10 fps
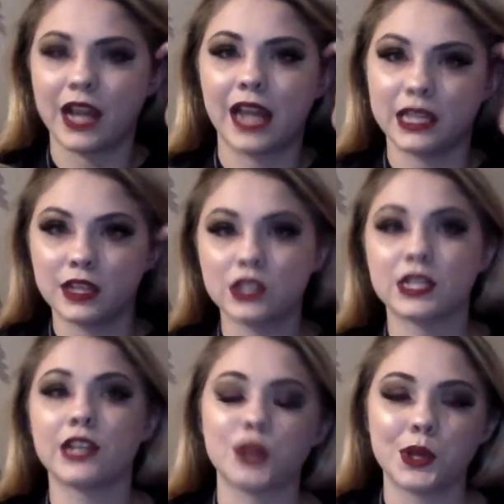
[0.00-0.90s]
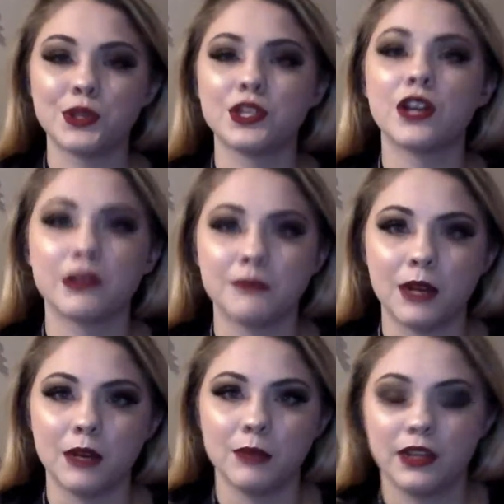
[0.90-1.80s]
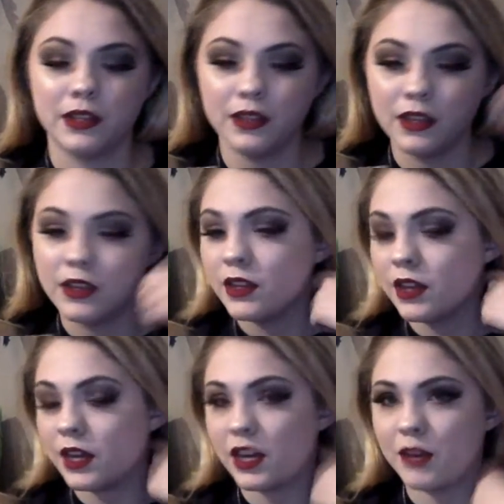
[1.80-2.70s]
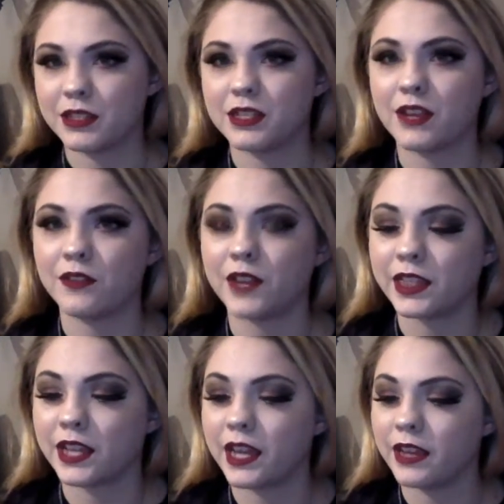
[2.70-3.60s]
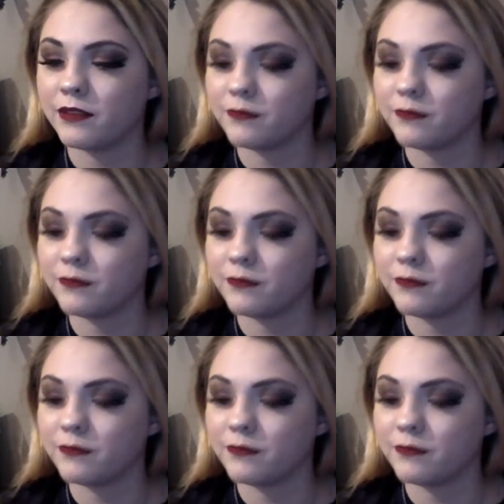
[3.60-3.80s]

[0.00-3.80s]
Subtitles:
I think there's like Zozo and Mama and stuff like that.